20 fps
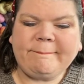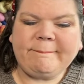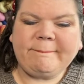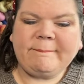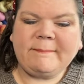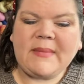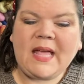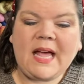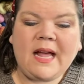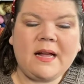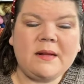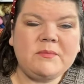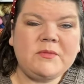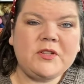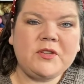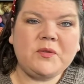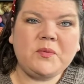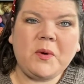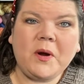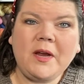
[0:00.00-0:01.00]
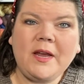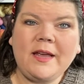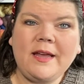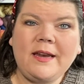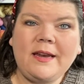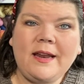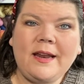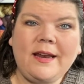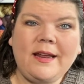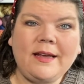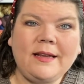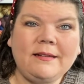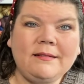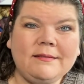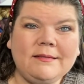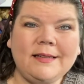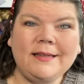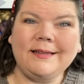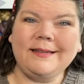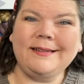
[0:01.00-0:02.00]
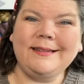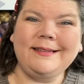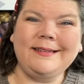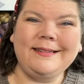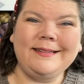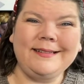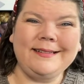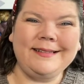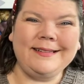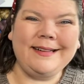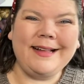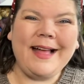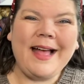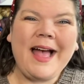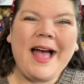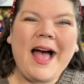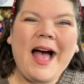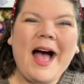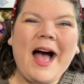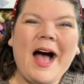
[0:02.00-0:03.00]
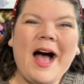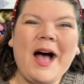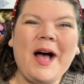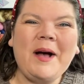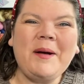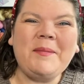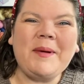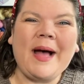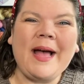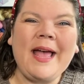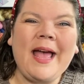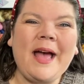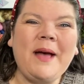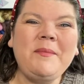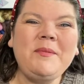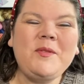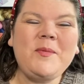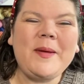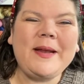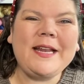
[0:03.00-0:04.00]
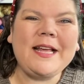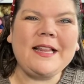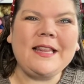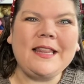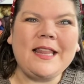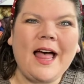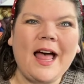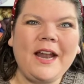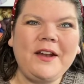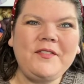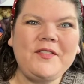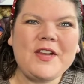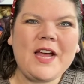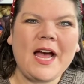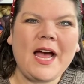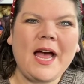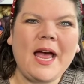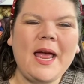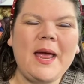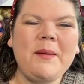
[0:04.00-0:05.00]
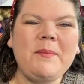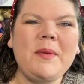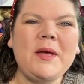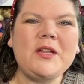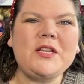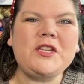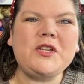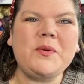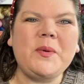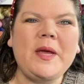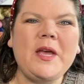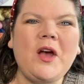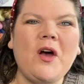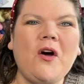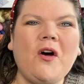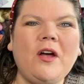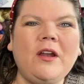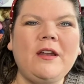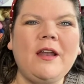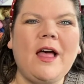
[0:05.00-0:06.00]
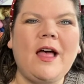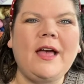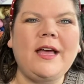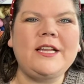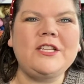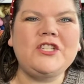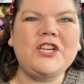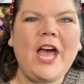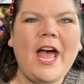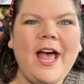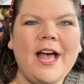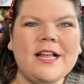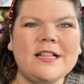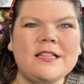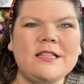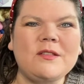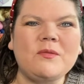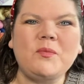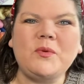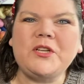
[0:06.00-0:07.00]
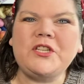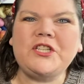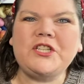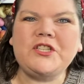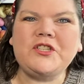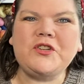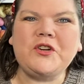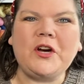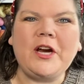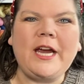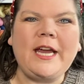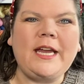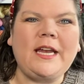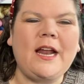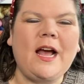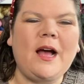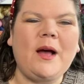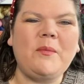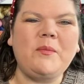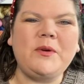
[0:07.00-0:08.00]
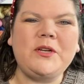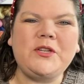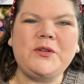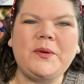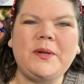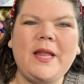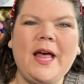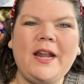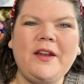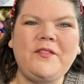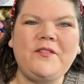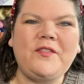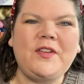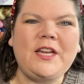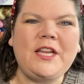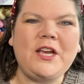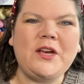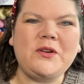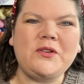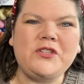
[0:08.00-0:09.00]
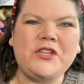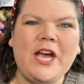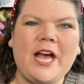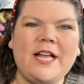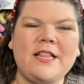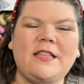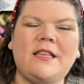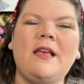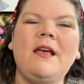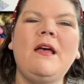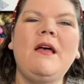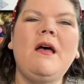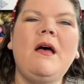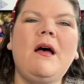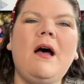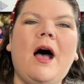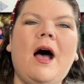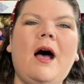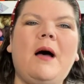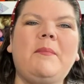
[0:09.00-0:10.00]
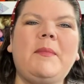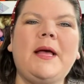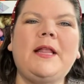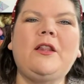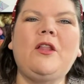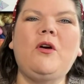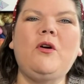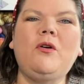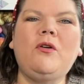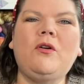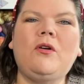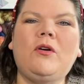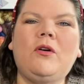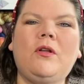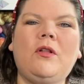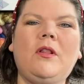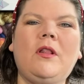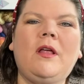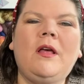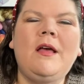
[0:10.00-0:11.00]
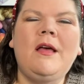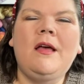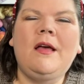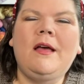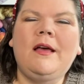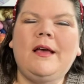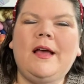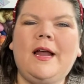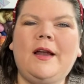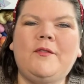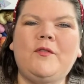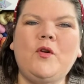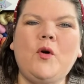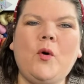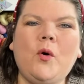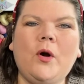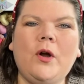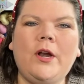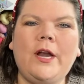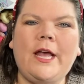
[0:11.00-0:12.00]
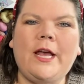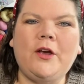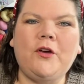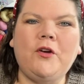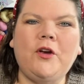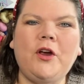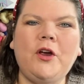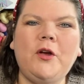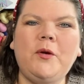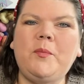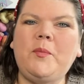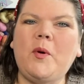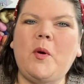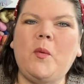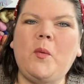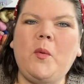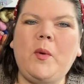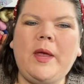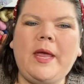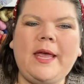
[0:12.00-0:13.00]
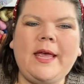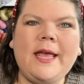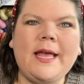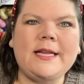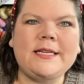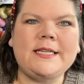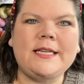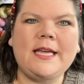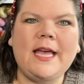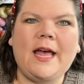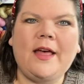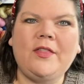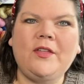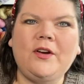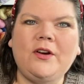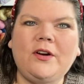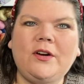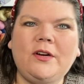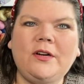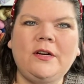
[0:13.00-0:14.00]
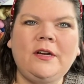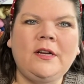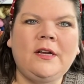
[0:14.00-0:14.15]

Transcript: yeah, I'm just working and knitting. I am spending a lot of time doing online chats, which is great. We do a lot of video chats. My local kind of core knit group, we get together